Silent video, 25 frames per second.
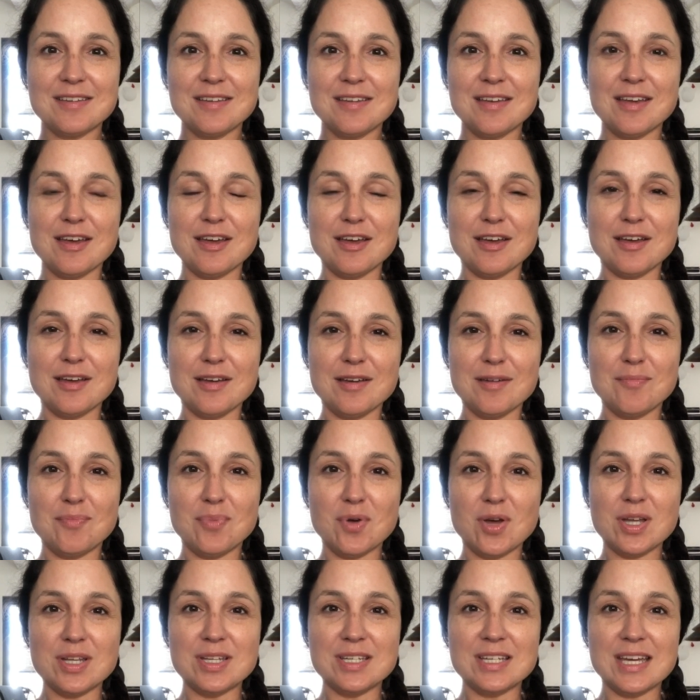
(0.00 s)

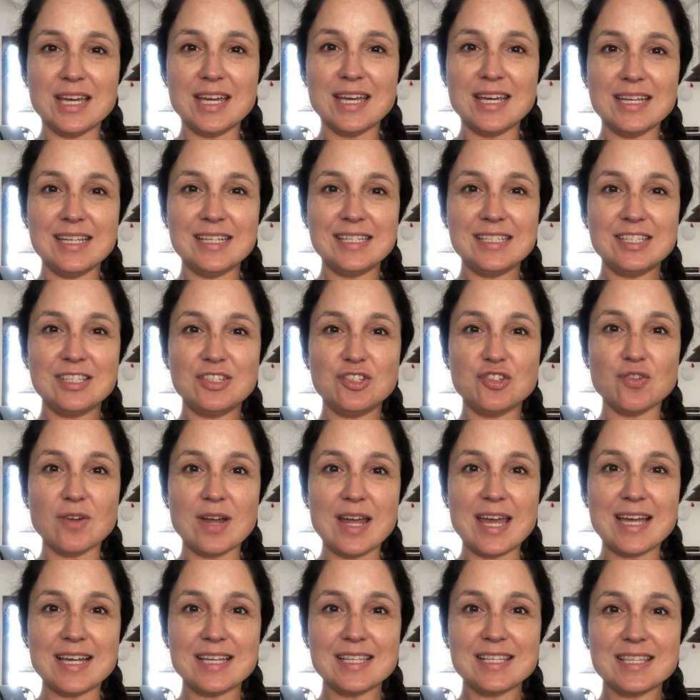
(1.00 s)
Bondi
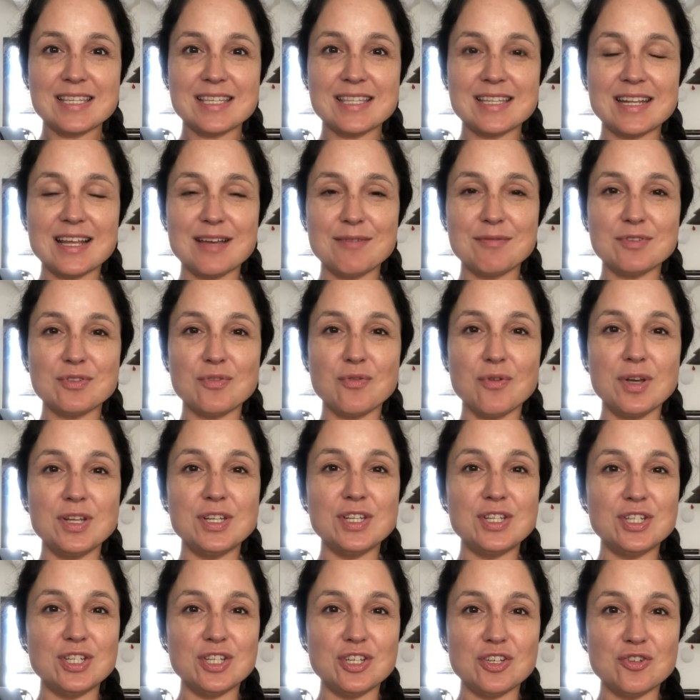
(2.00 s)
dress that I was going to
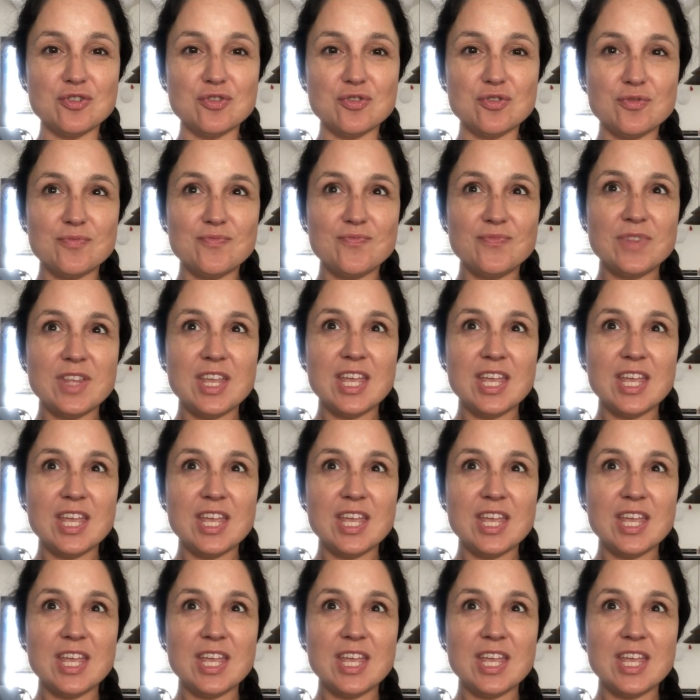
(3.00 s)
do.